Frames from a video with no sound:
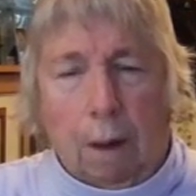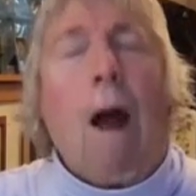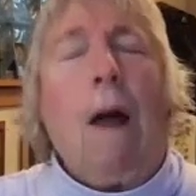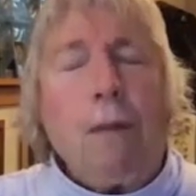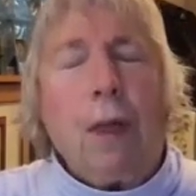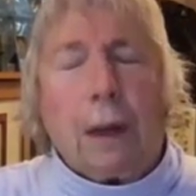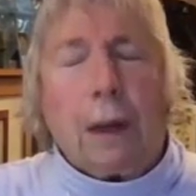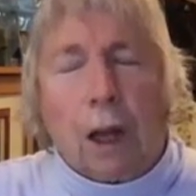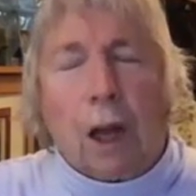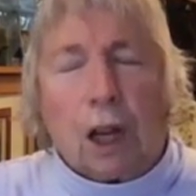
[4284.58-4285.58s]
And then
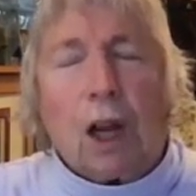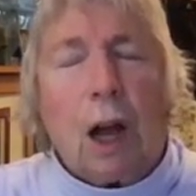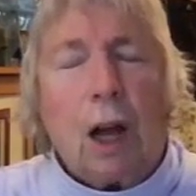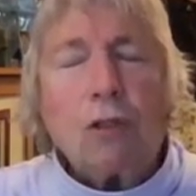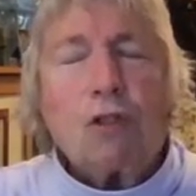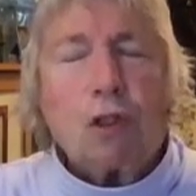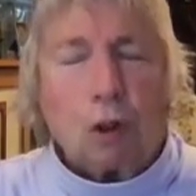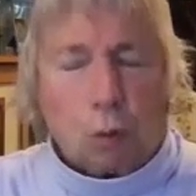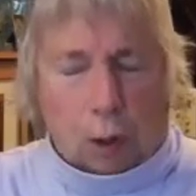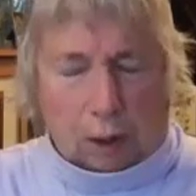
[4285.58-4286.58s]

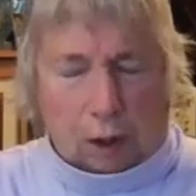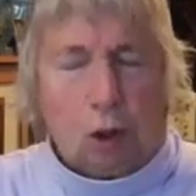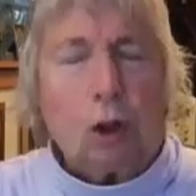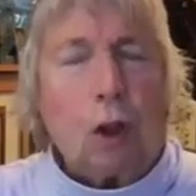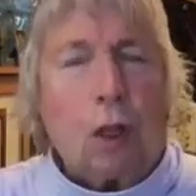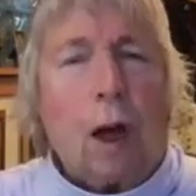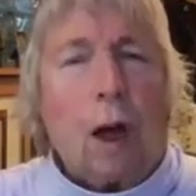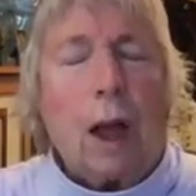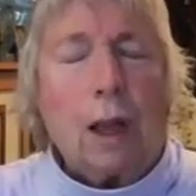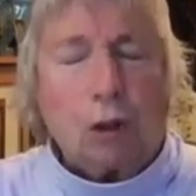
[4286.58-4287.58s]
consecrate it to the
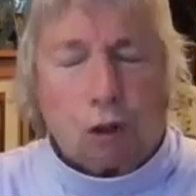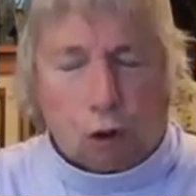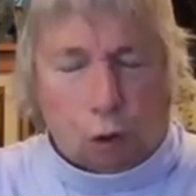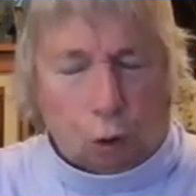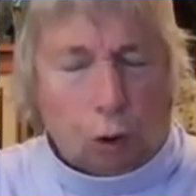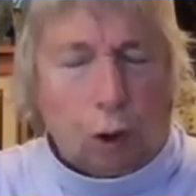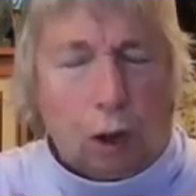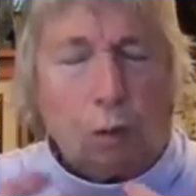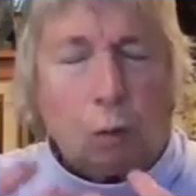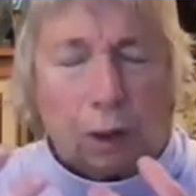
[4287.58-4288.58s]
highest good
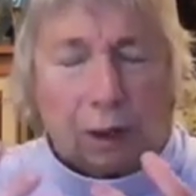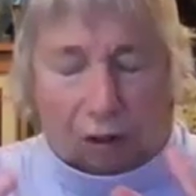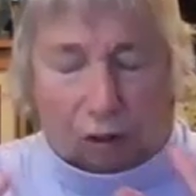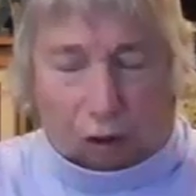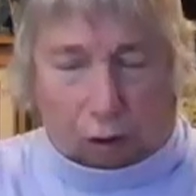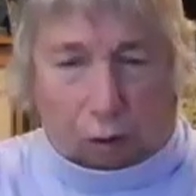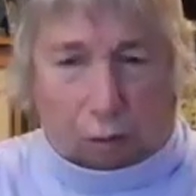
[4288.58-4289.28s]
and release it.